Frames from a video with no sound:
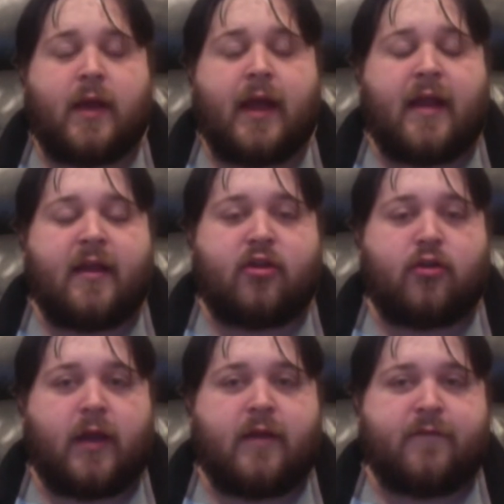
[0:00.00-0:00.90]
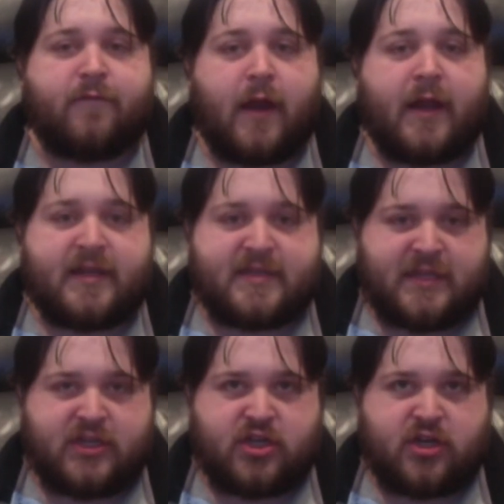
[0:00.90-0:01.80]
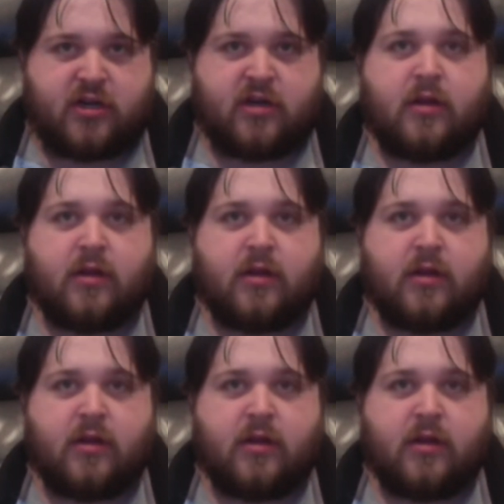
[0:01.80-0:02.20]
I had a creative writing teacher